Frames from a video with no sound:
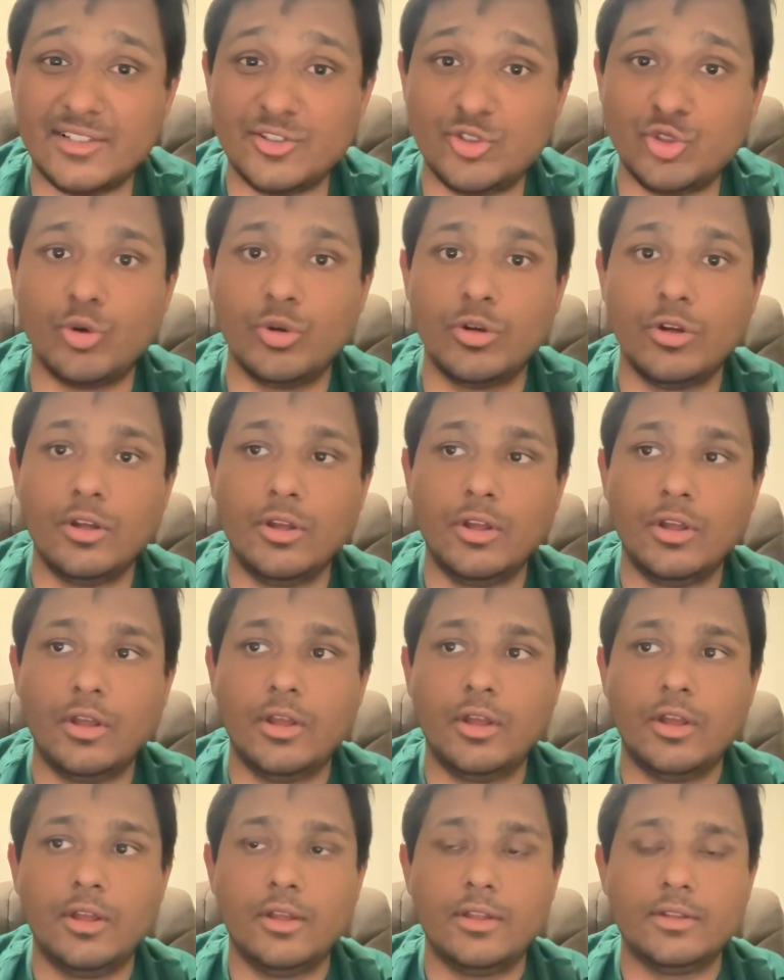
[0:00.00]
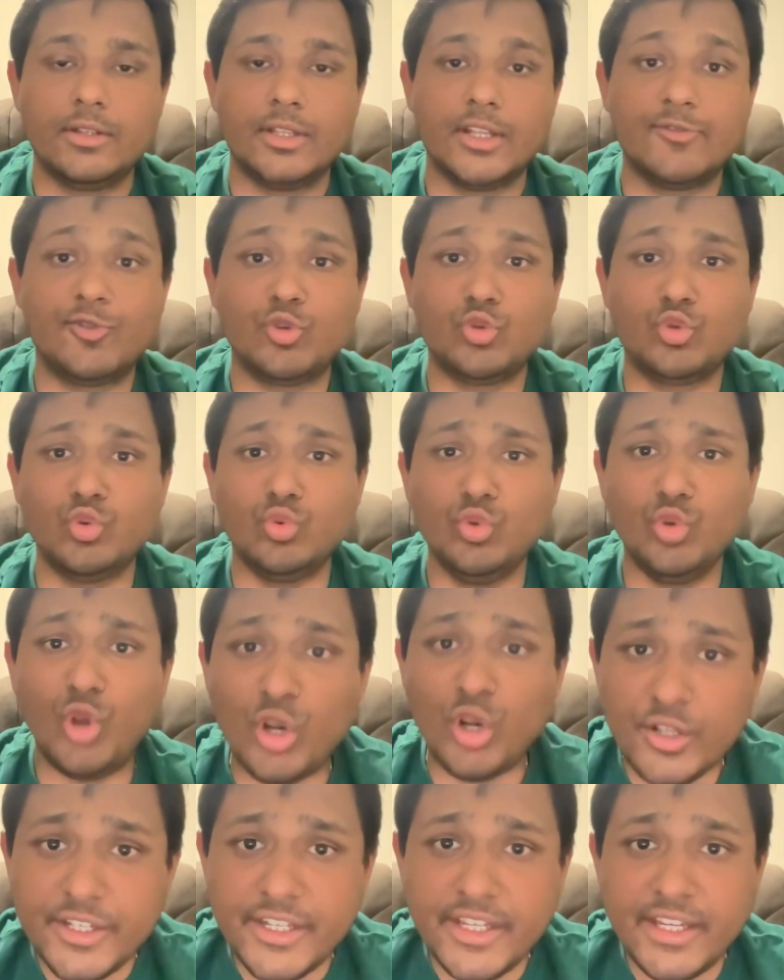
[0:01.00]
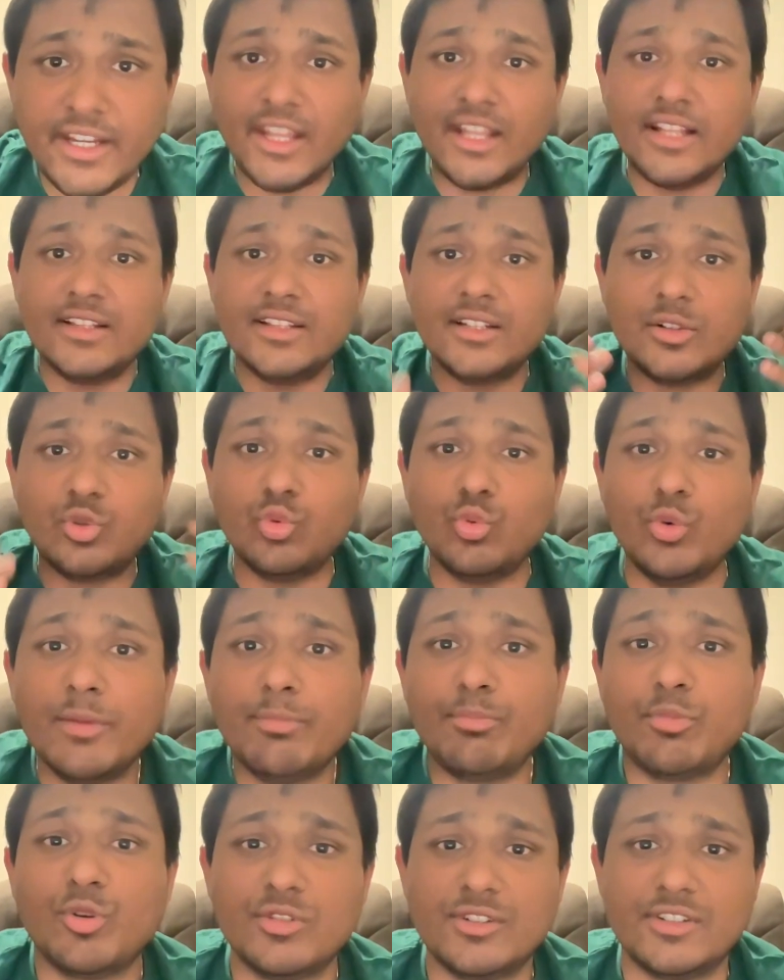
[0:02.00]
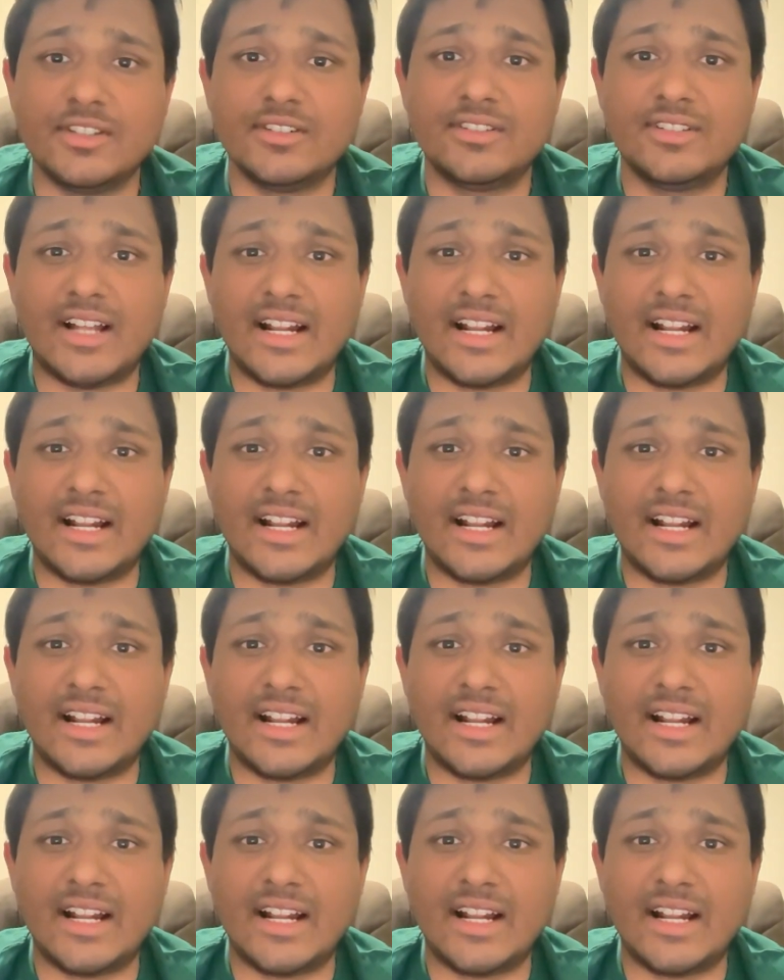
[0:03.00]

So therefore, do not derail the two-way process.